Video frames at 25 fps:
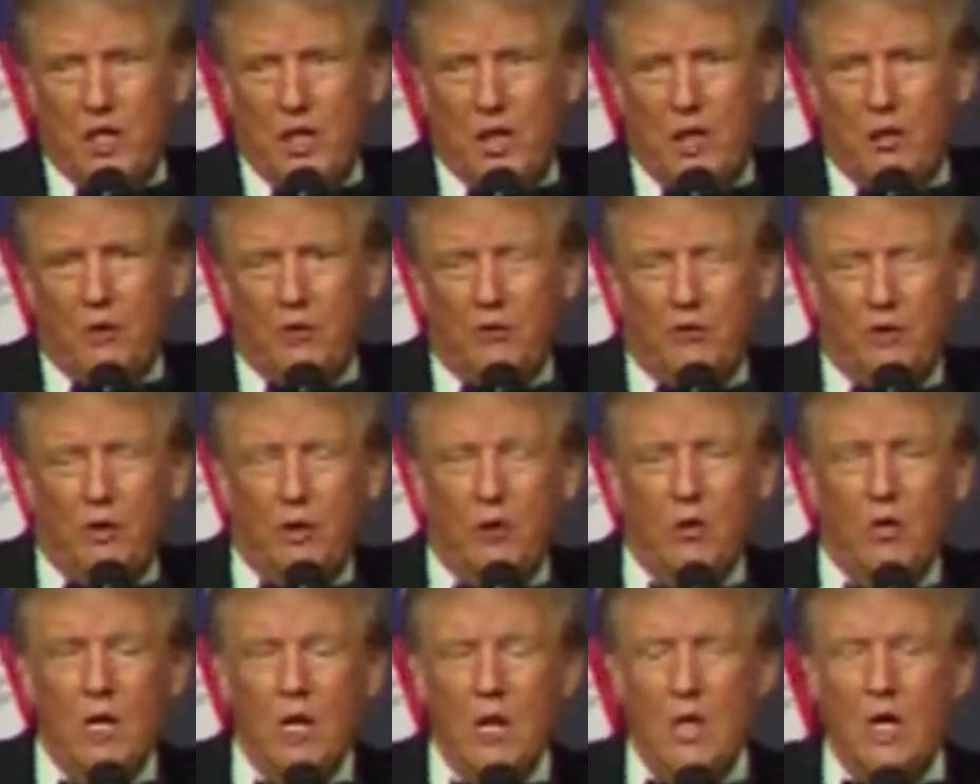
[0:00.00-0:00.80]
Congress.
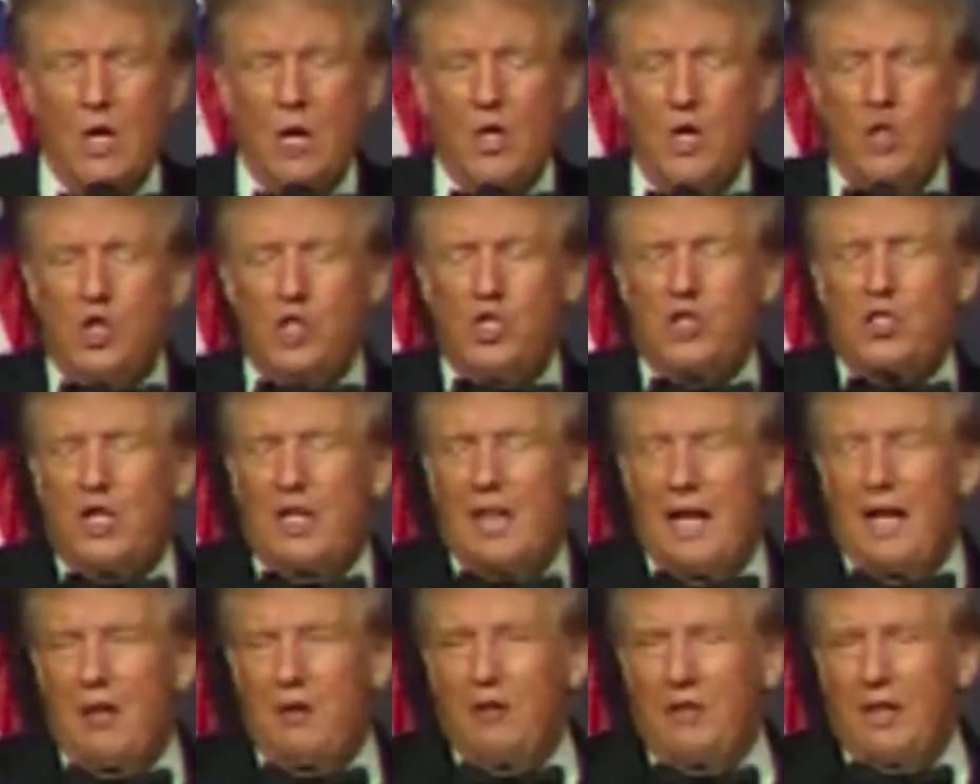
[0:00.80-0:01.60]
So she's
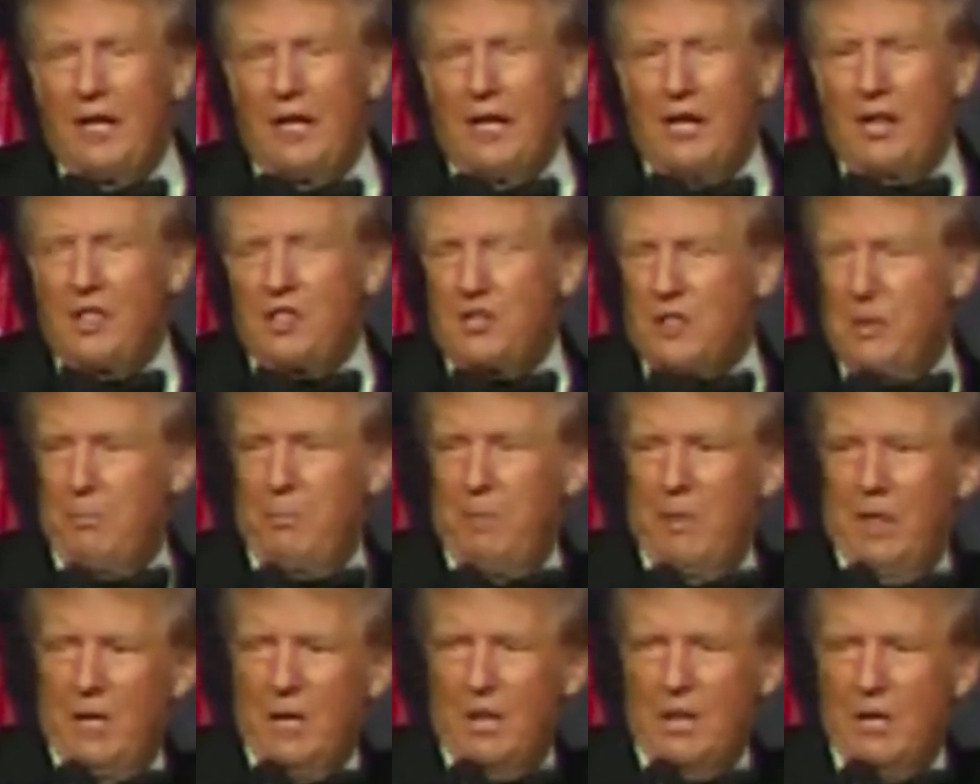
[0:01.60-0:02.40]
allowed to get a
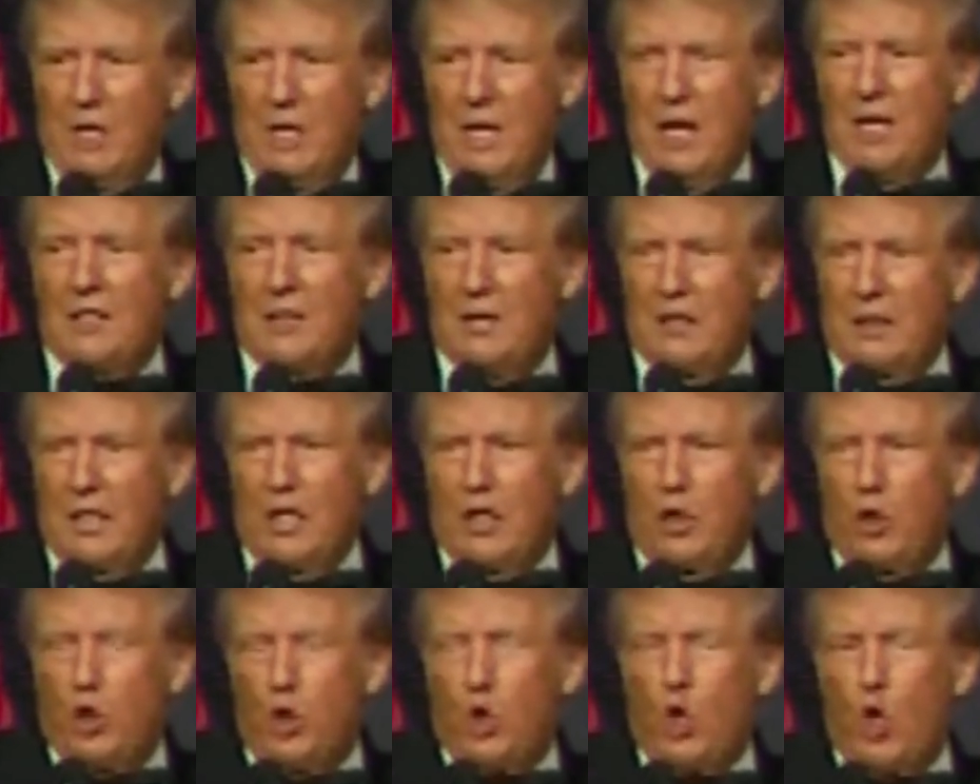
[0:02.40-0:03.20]
subpoena and delete